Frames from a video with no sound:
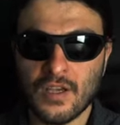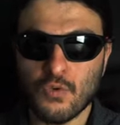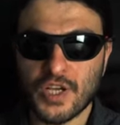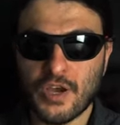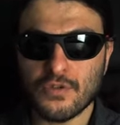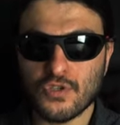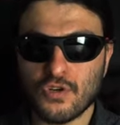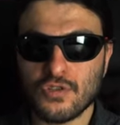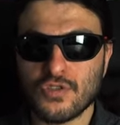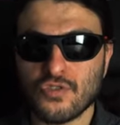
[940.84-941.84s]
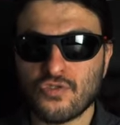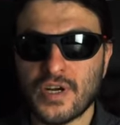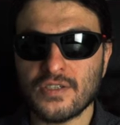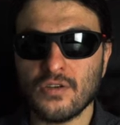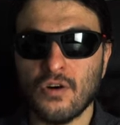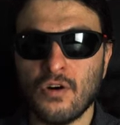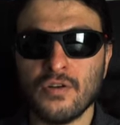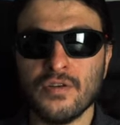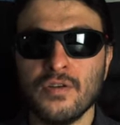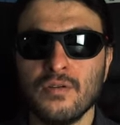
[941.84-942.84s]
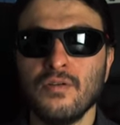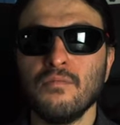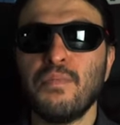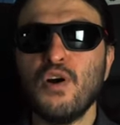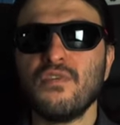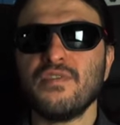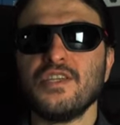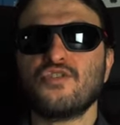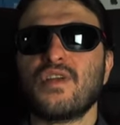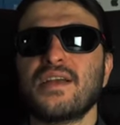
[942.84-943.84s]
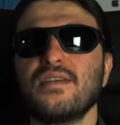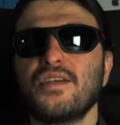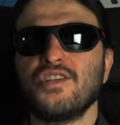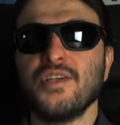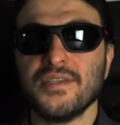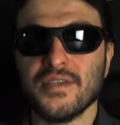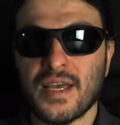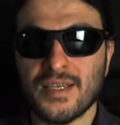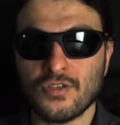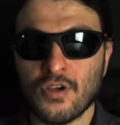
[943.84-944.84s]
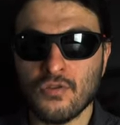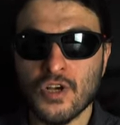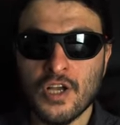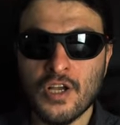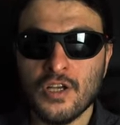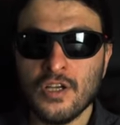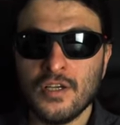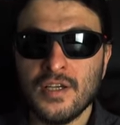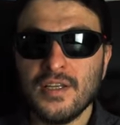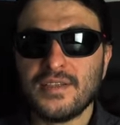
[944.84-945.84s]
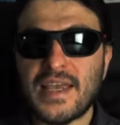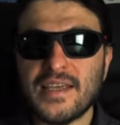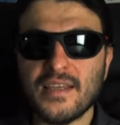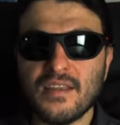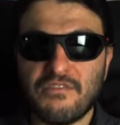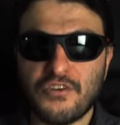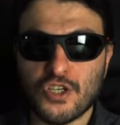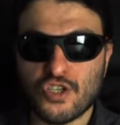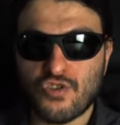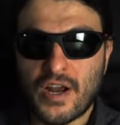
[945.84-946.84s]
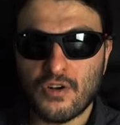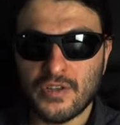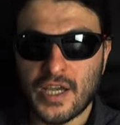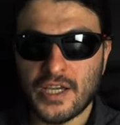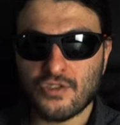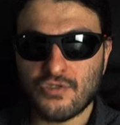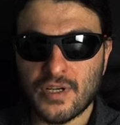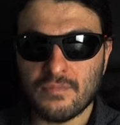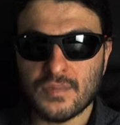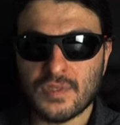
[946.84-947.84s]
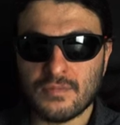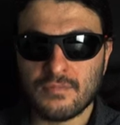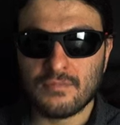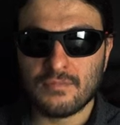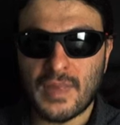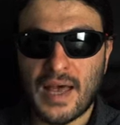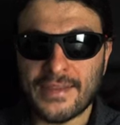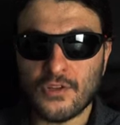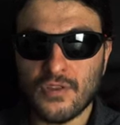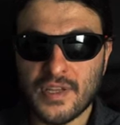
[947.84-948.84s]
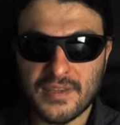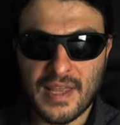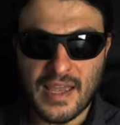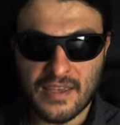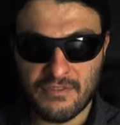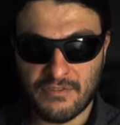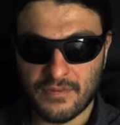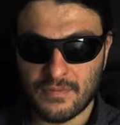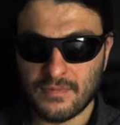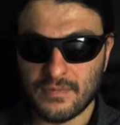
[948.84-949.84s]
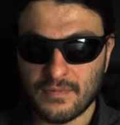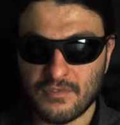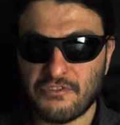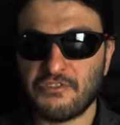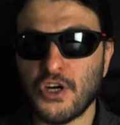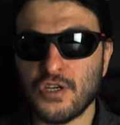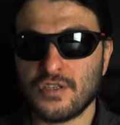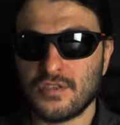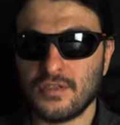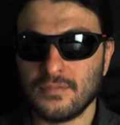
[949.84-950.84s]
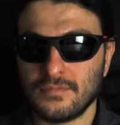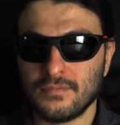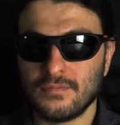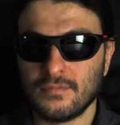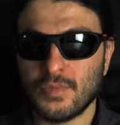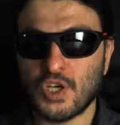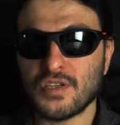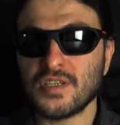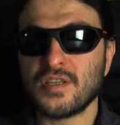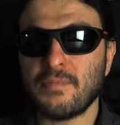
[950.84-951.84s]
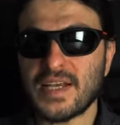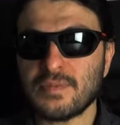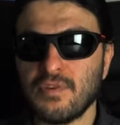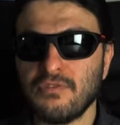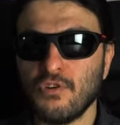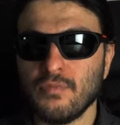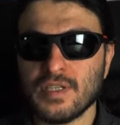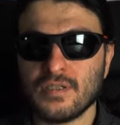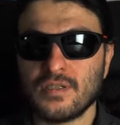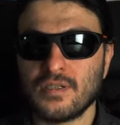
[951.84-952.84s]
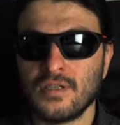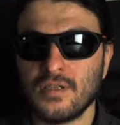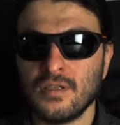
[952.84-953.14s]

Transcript: We're going to concentrate on both of these tracks actually today. So taking the first track on the Atriums and on the Dave first, because it's the best performance.